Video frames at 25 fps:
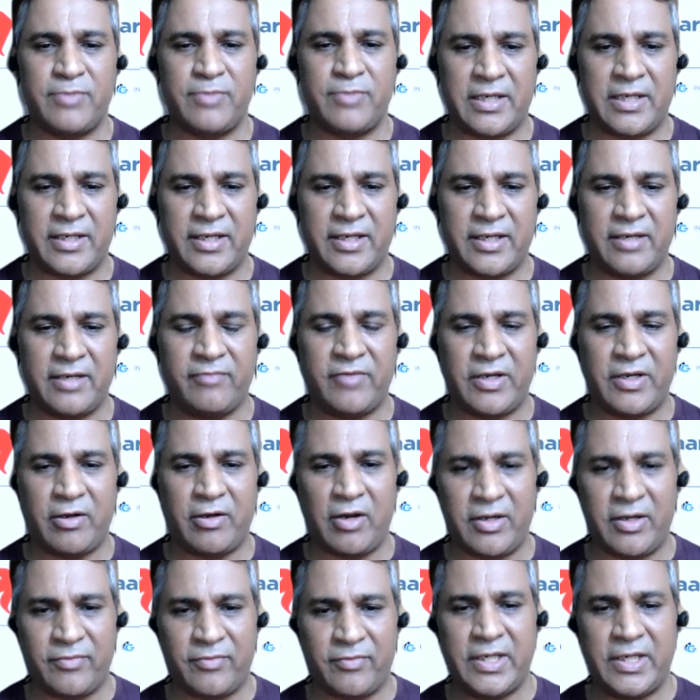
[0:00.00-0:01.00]
building
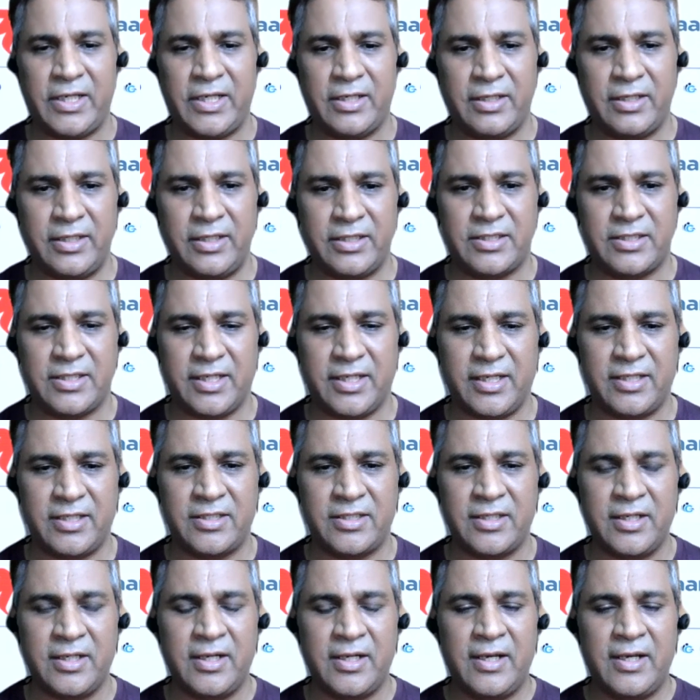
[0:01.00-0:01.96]
at very early stage.